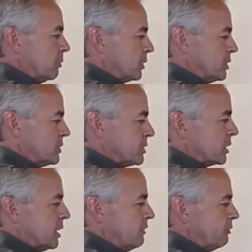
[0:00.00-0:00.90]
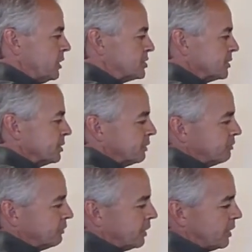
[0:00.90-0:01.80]
But this is a key feature
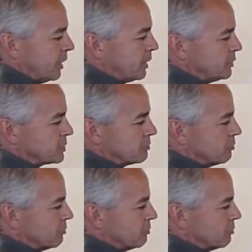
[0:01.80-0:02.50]
of, and there's